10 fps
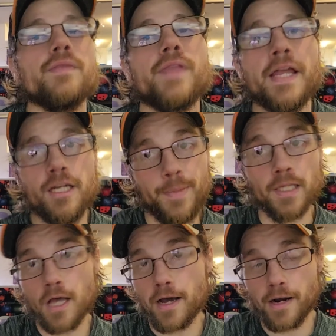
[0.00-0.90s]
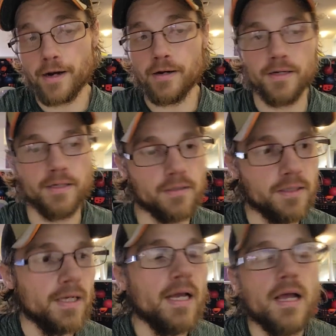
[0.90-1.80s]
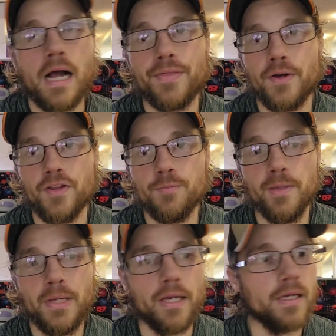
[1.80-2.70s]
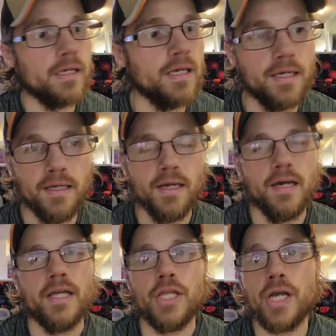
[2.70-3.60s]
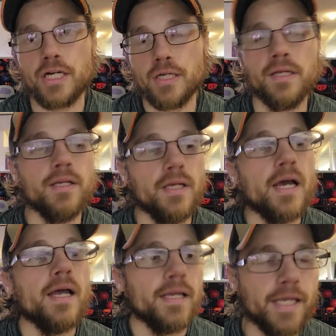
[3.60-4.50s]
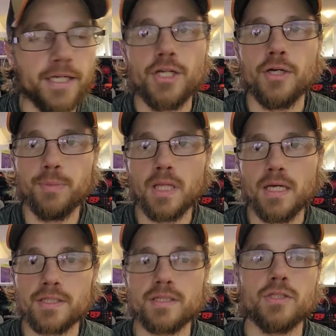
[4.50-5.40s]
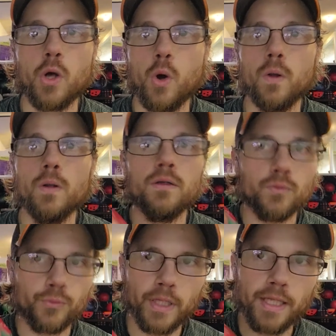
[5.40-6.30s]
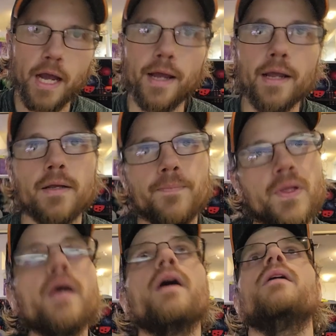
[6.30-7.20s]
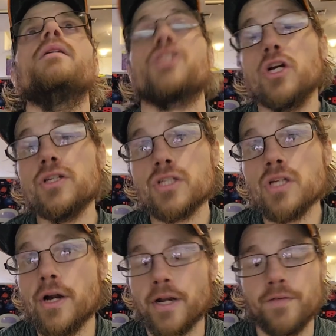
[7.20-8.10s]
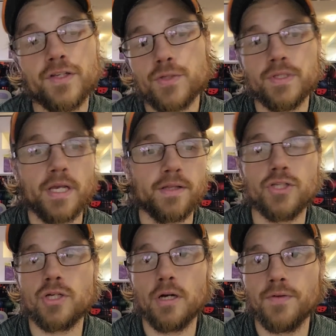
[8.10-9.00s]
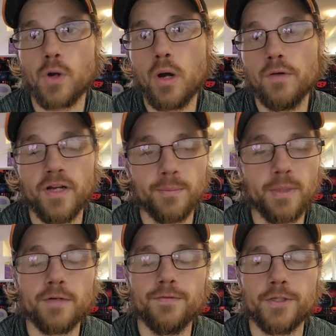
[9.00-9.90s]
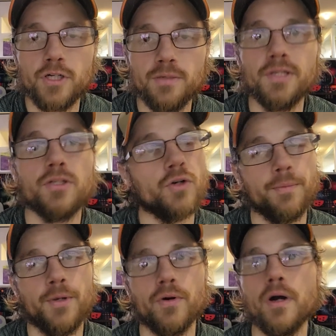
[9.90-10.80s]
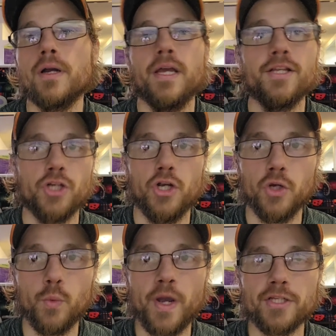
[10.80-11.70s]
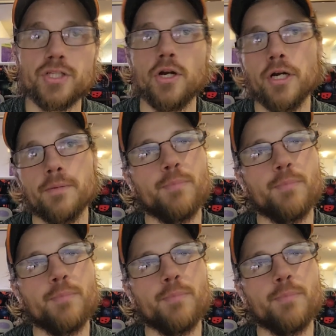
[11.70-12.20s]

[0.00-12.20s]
They need to be a lot higher. Out there on the PBA, you gotta get your plus total really high. It's a good start. If this was like the start of a qualifying block for a tournament, don't get me wrong, it's a good way to start.